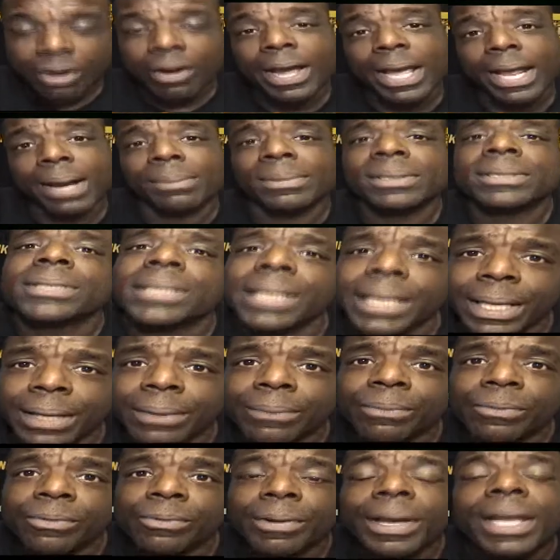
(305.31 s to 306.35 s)
All right, I'm going to say
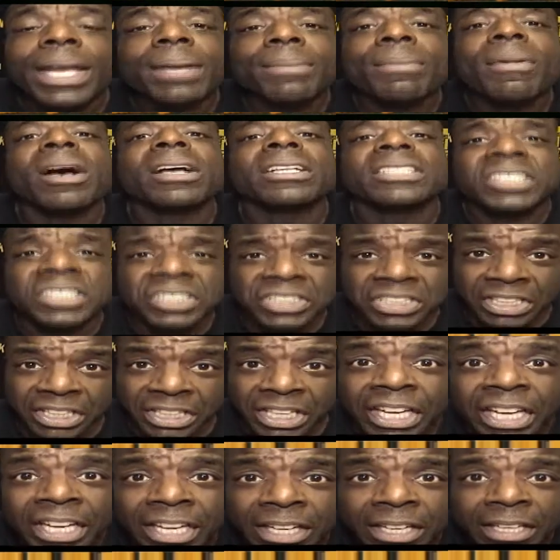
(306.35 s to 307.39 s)
it. Randy Moss is a
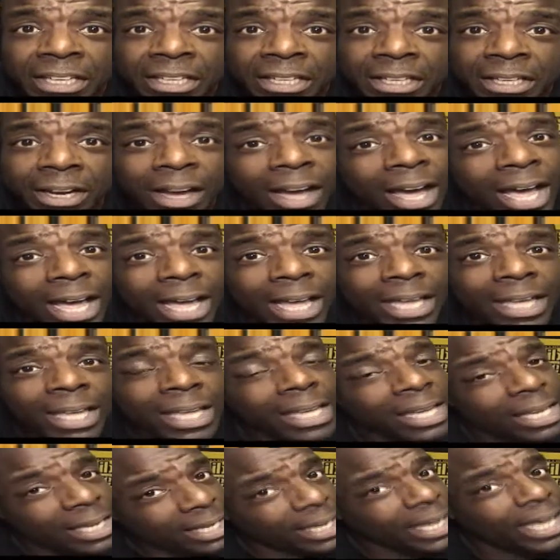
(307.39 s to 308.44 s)
nigga, all right?
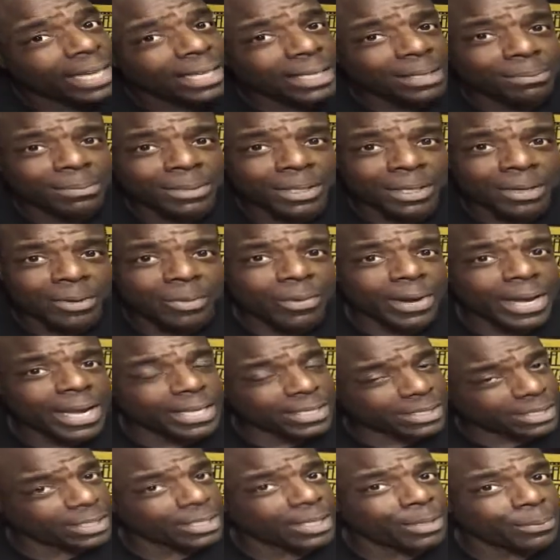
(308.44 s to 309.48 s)
He got them nigga
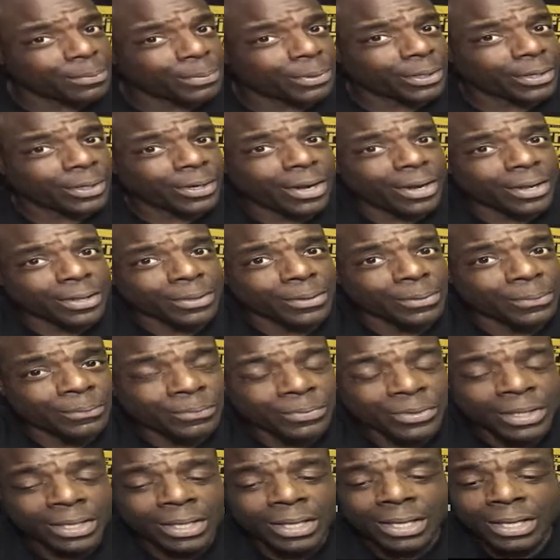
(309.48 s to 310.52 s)
ways and he'll put it on you.
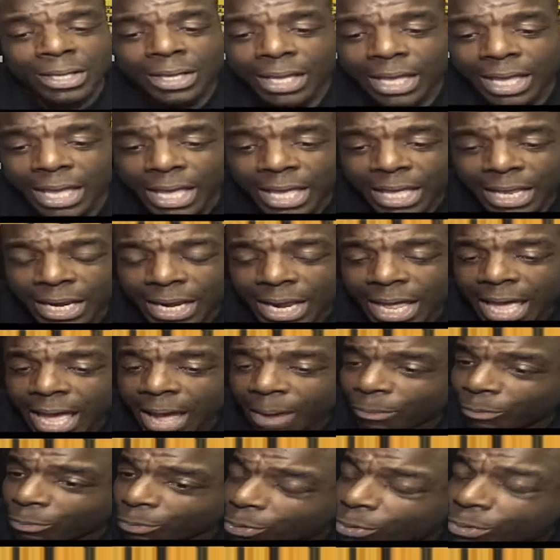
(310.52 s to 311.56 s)
And
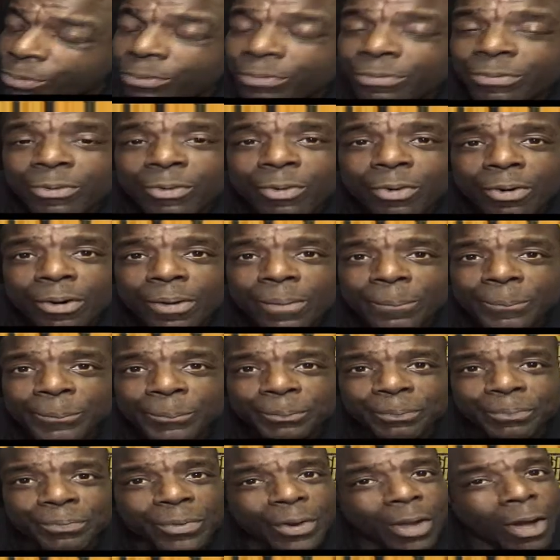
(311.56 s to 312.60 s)
I'm rooting for him.
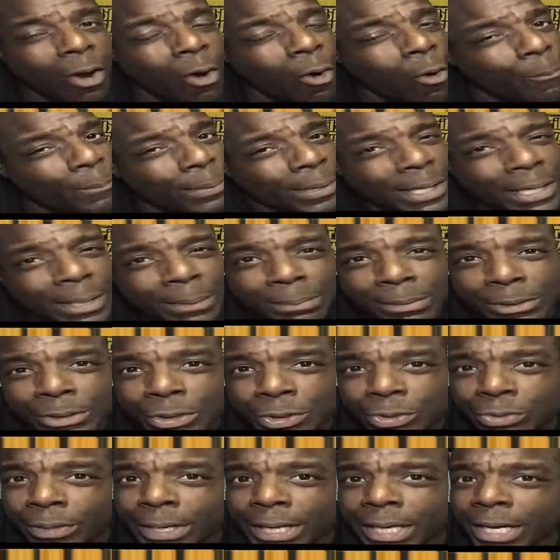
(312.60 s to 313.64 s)
I hope he keep it
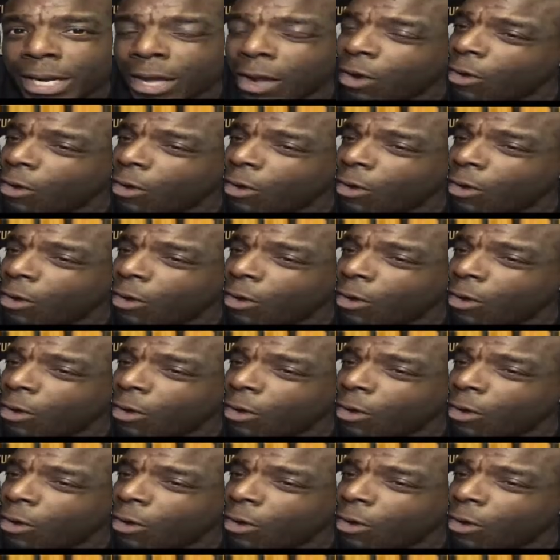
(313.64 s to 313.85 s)
straight.